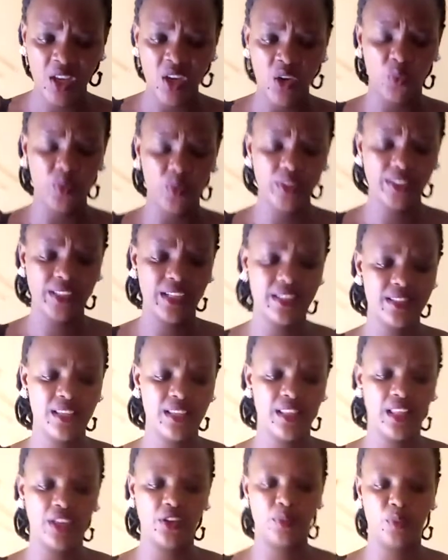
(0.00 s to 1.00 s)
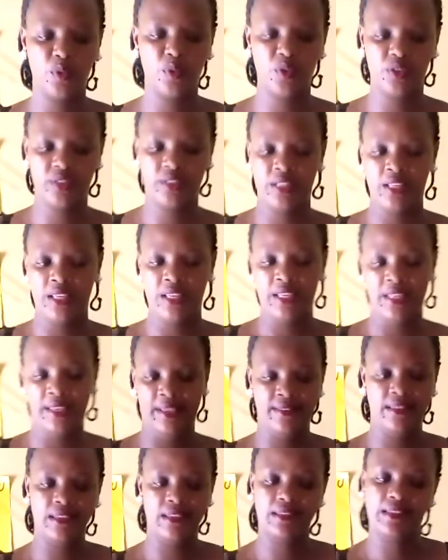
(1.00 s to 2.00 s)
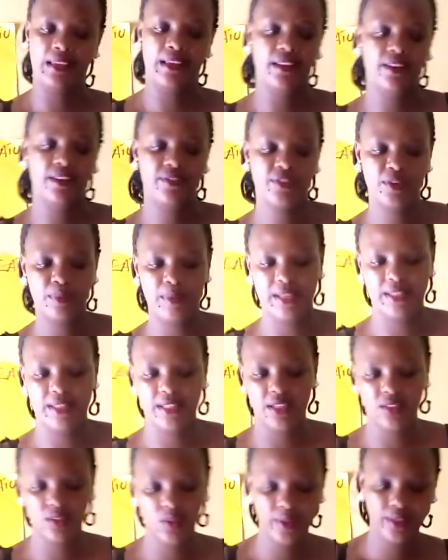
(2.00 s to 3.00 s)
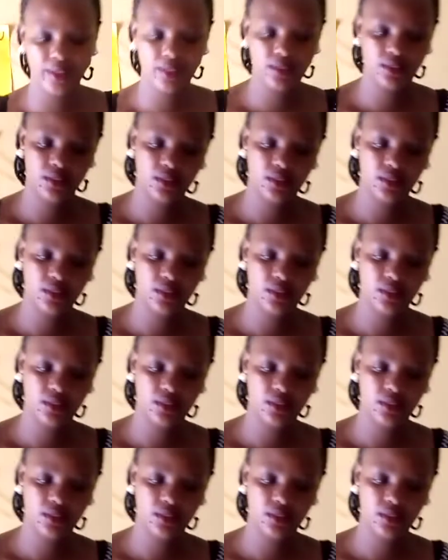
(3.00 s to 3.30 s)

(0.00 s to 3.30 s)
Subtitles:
We shall see that because he says, I love you, my gentle one.